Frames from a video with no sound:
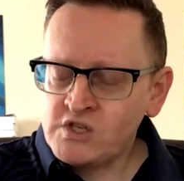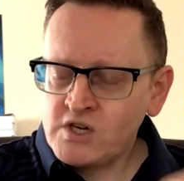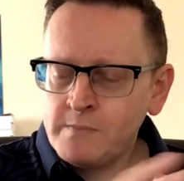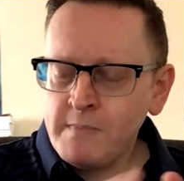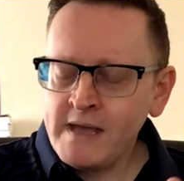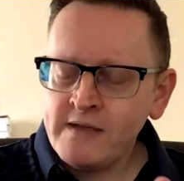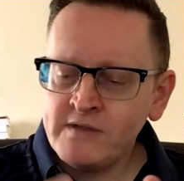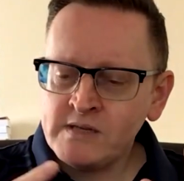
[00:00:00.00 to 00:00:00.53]

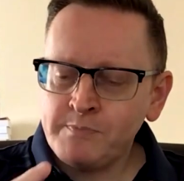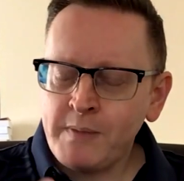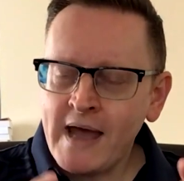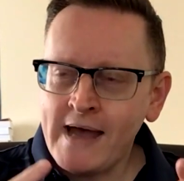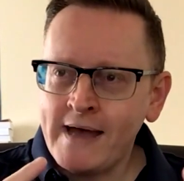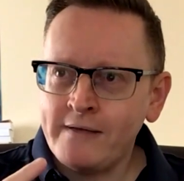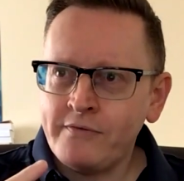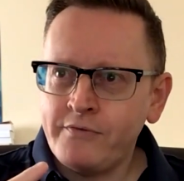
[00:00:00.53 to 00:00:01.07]
which can make
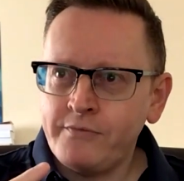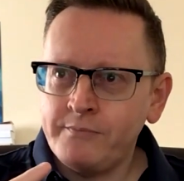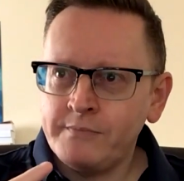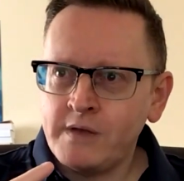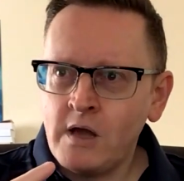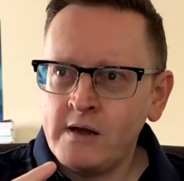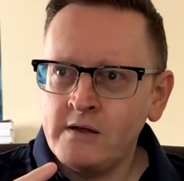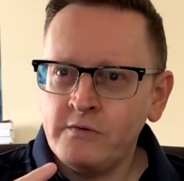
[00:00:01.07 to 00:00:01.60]
this
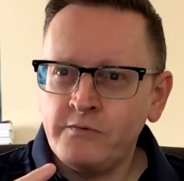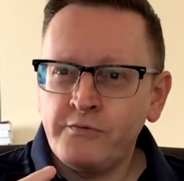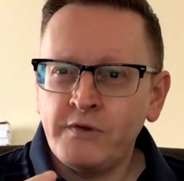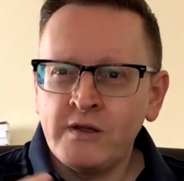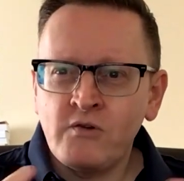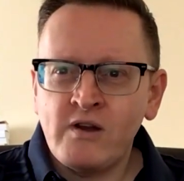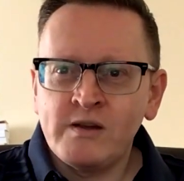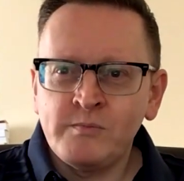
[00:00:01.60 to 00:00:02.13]
path kind
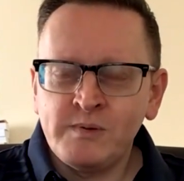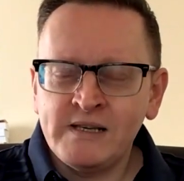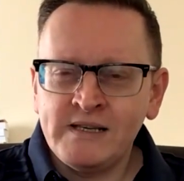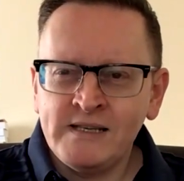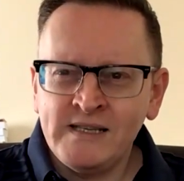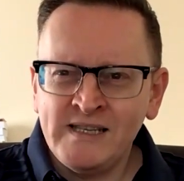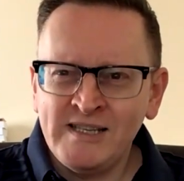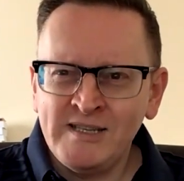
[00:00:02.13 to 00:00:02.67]
of
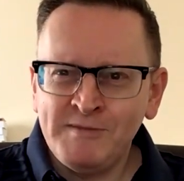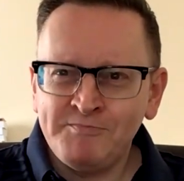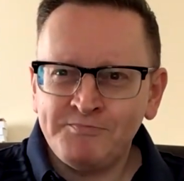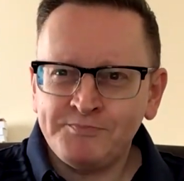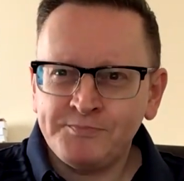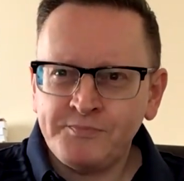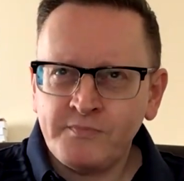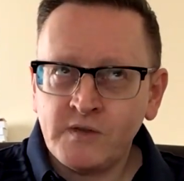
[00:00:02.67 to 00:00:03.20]

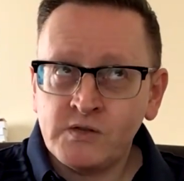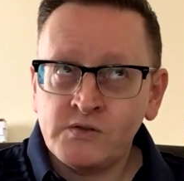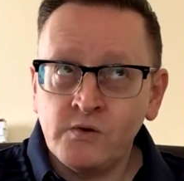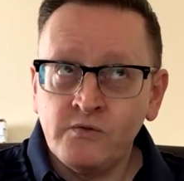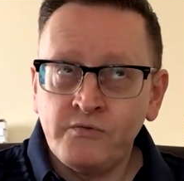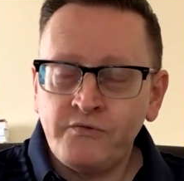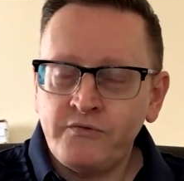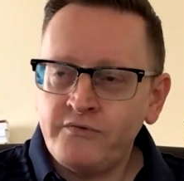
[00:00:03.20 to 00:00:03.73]
incredibly
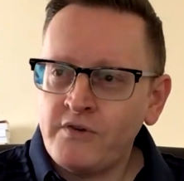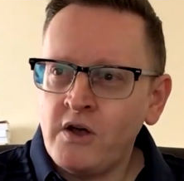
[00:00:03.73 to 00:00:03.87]
sort of